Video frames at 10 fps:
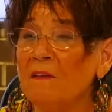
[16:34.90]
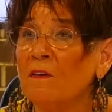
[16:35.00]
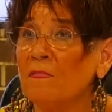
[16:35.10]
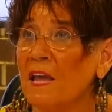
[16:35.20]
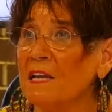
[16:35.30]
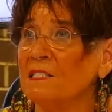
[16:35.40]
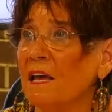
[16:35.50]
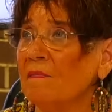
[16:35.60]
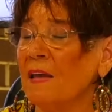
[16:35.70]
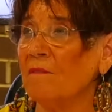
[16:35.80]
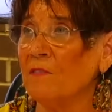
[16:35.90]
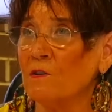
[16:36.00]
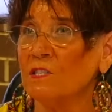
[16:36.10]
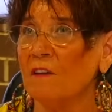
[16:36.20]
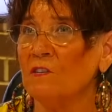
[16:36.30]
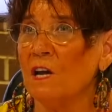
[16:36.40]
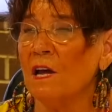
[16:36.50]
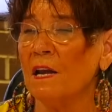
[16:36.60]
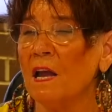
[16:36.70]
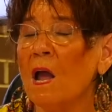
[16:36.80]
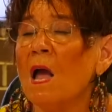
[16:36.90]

the things that folks have done.